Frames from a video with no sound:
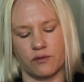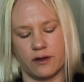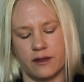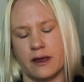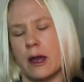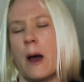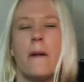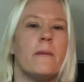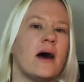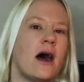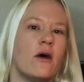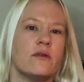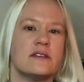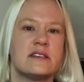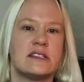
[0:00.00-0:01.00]
really
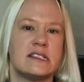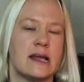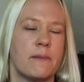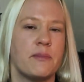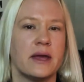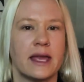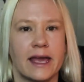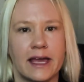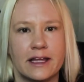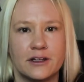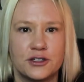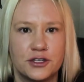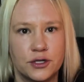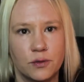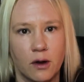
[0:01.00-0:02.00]
about stepping
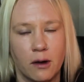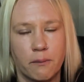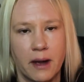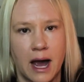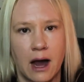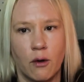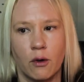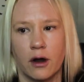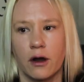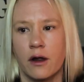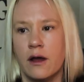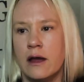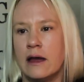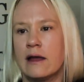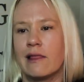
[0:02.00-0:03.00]
into our power,